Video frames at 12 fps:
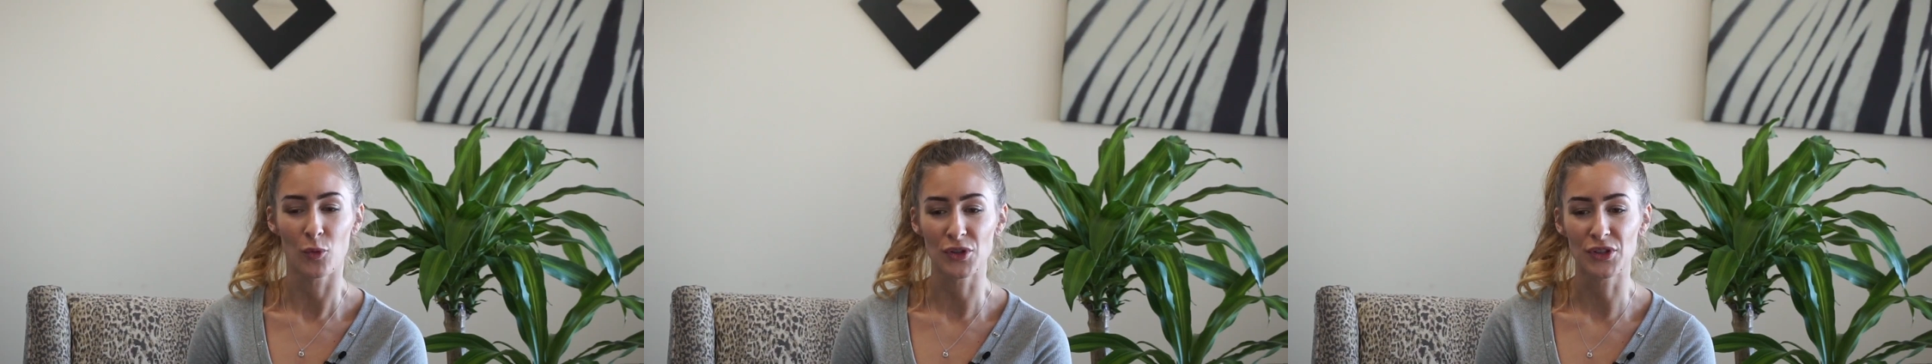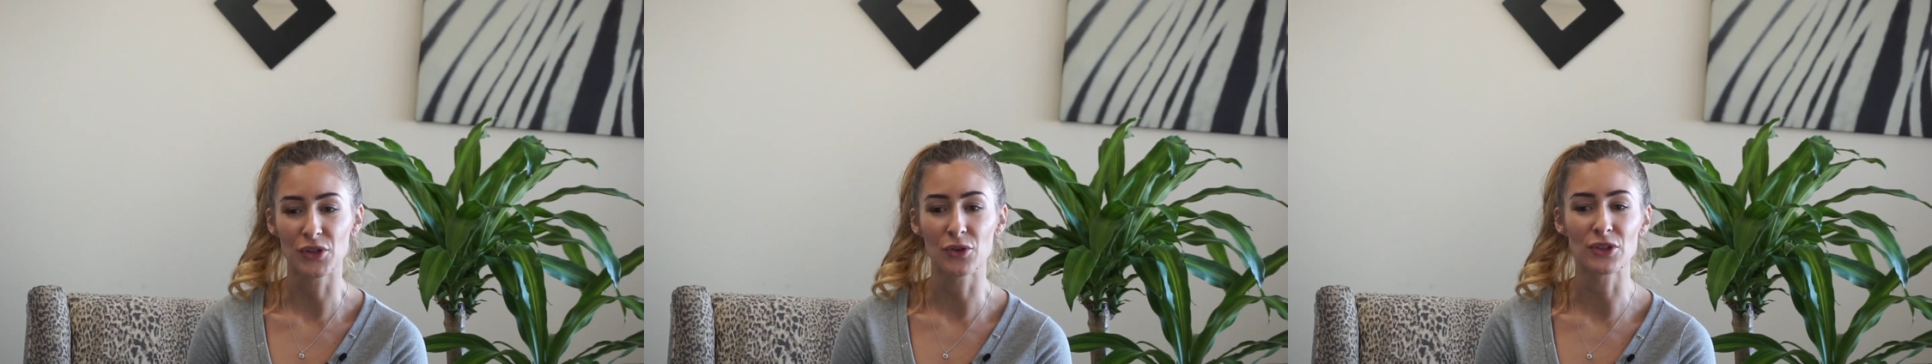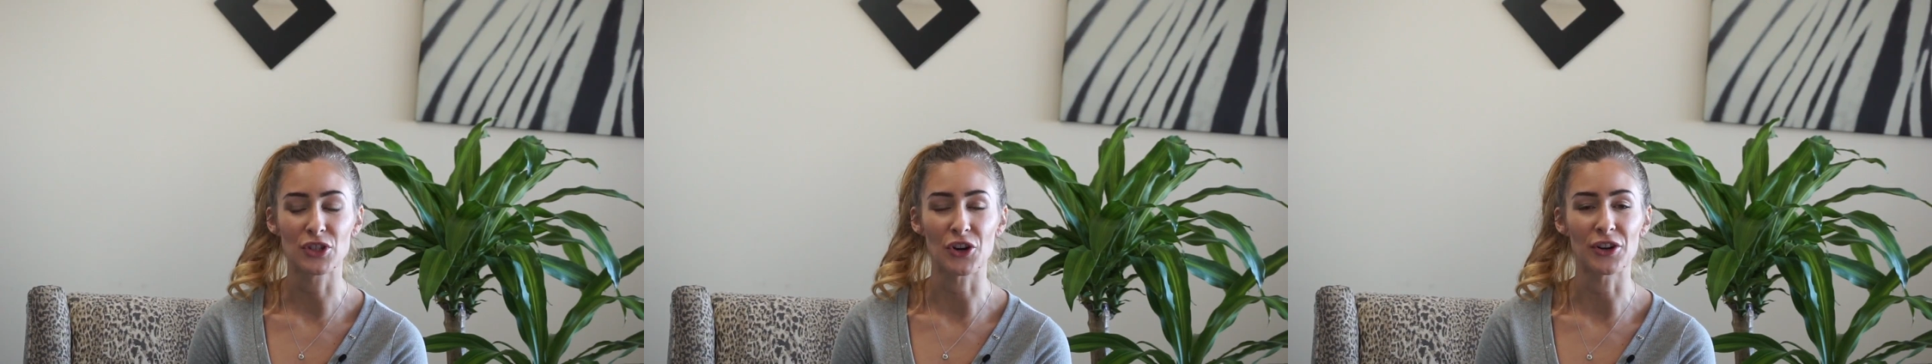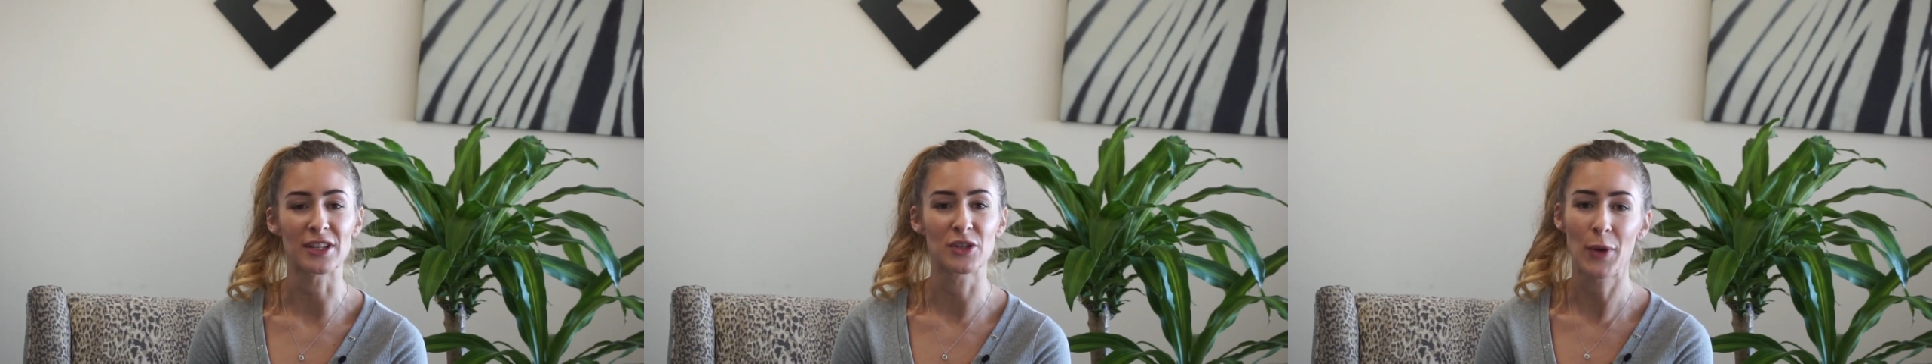will soon
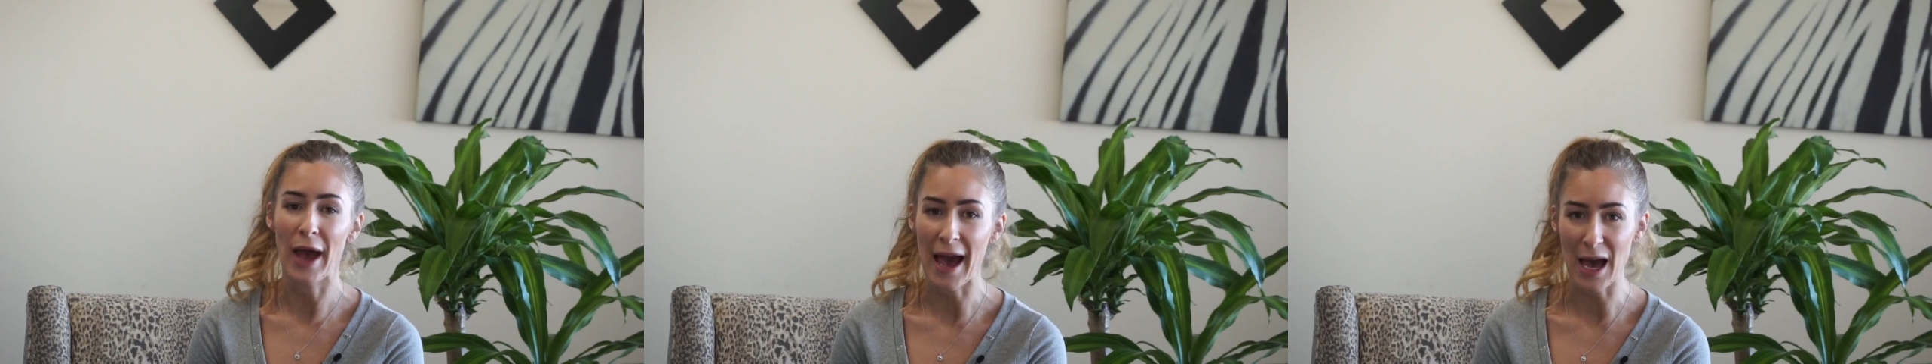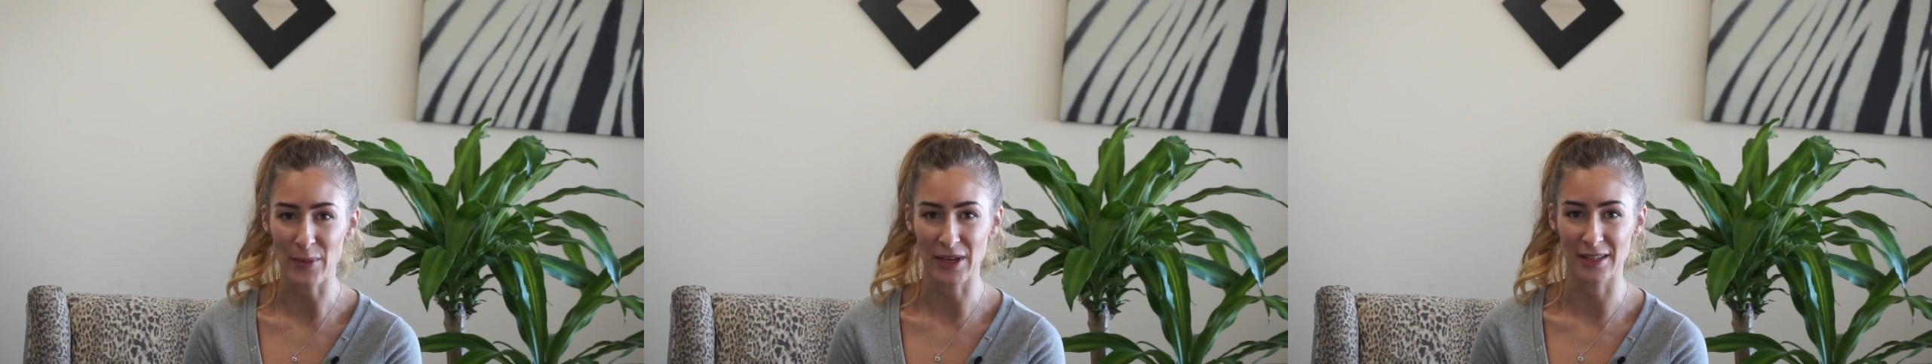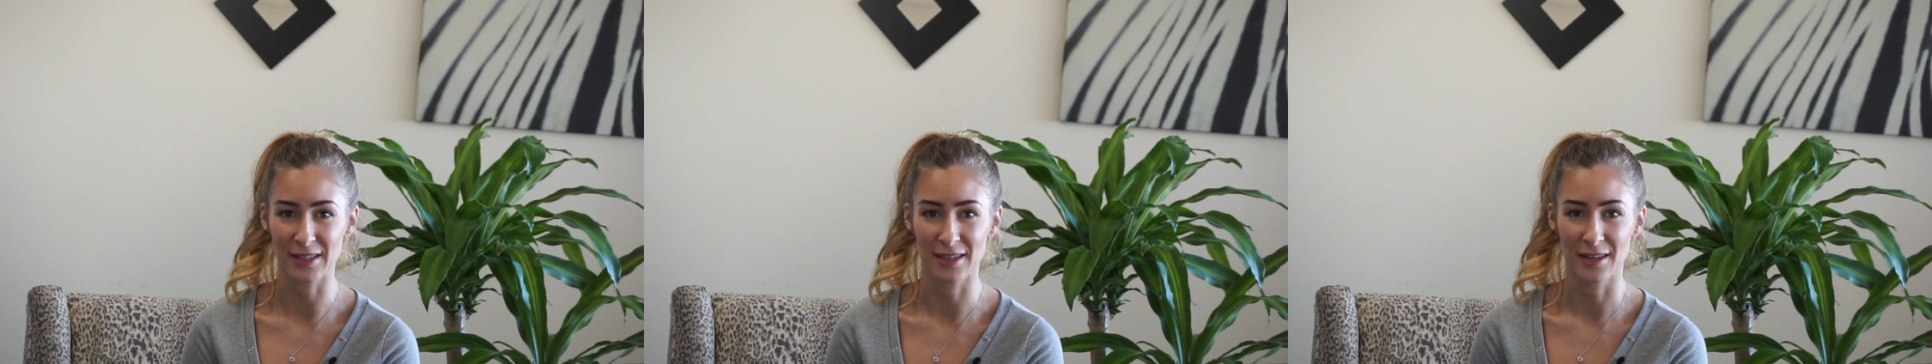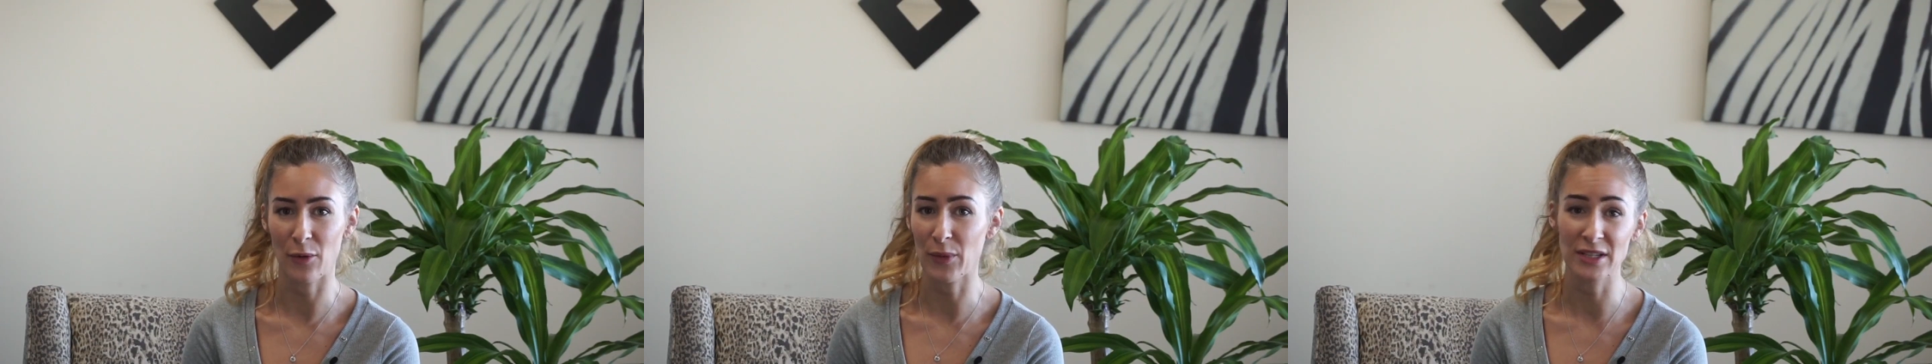turn into habits
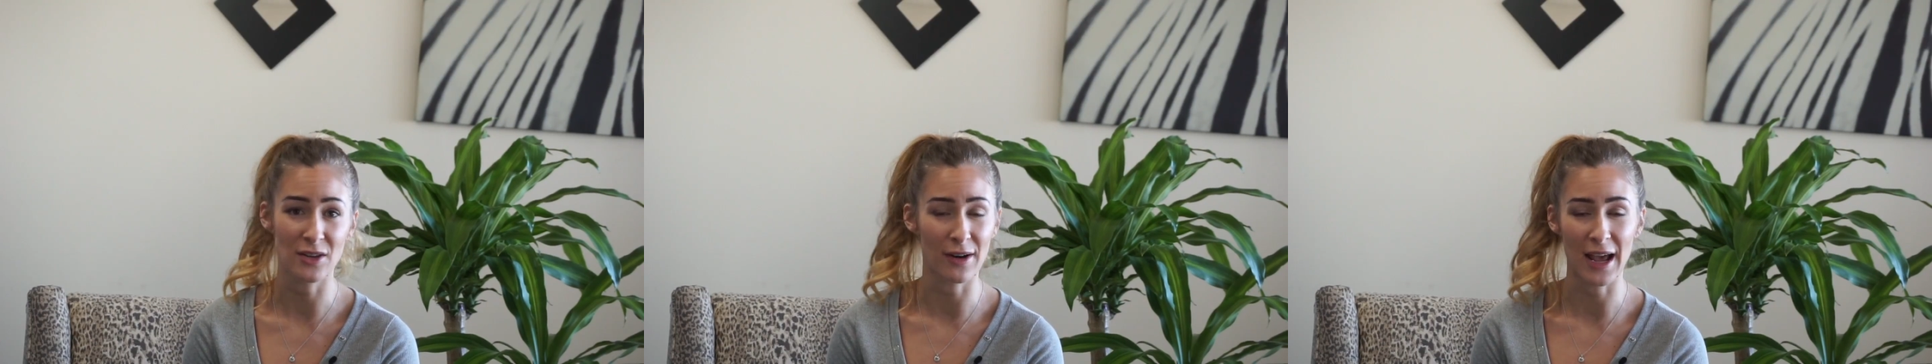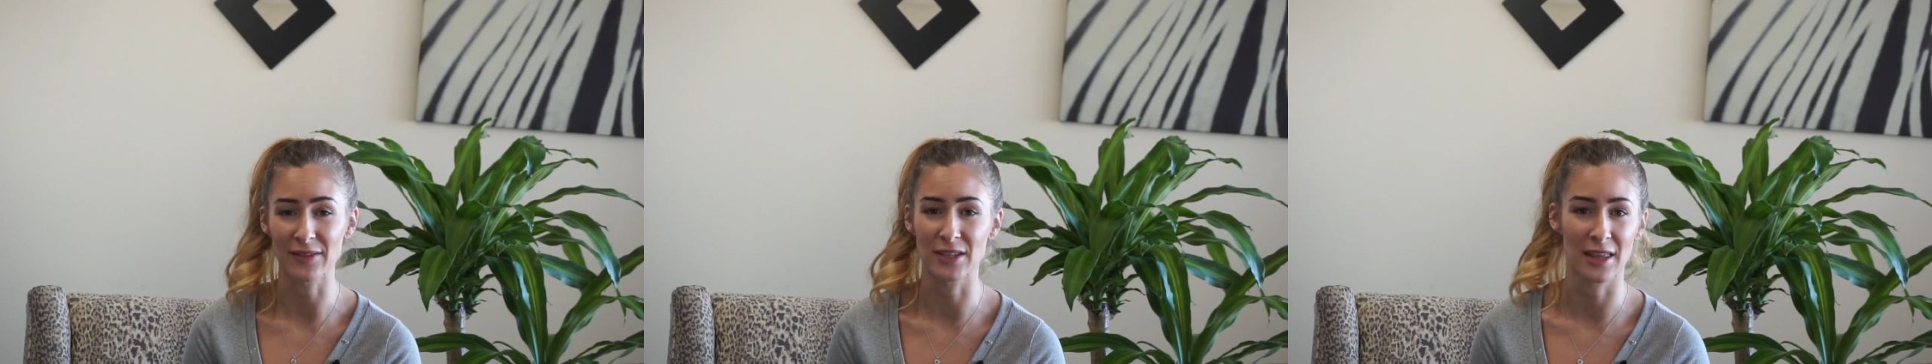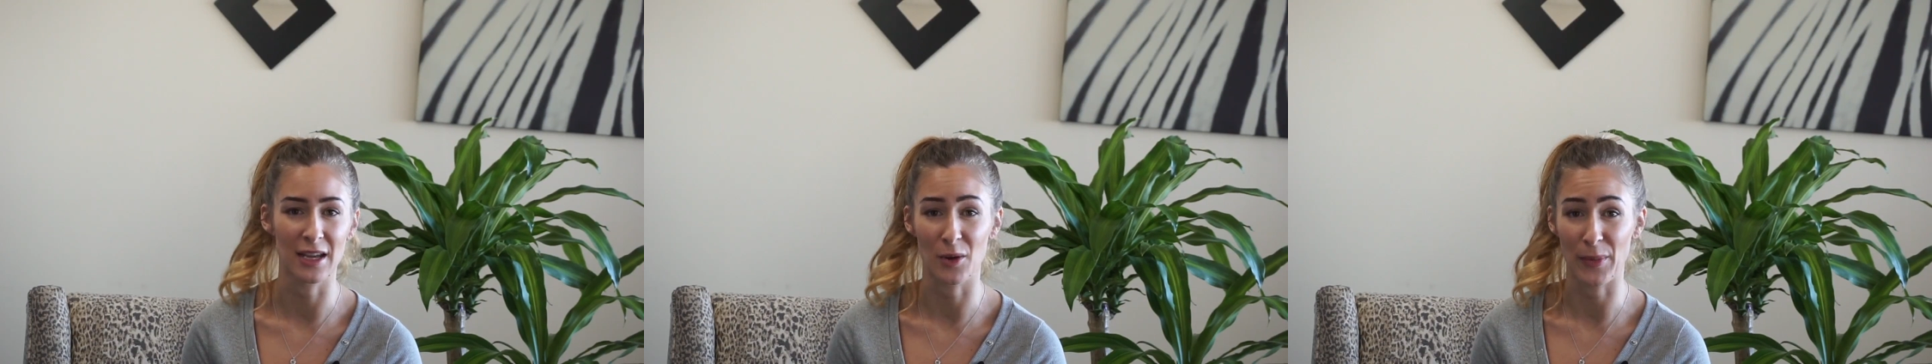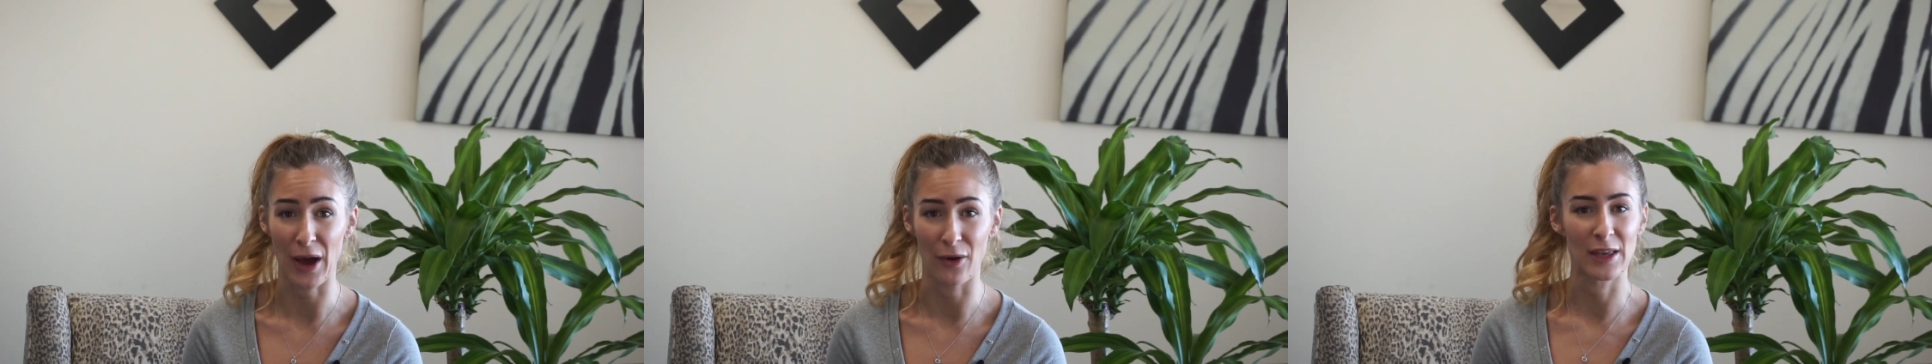that we don't have to think
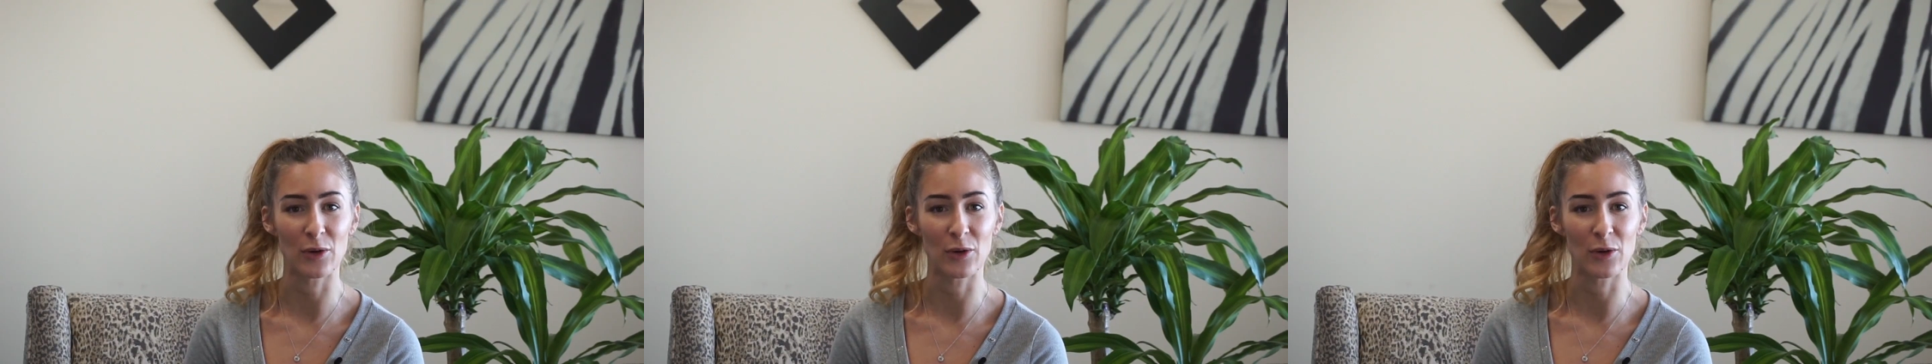about.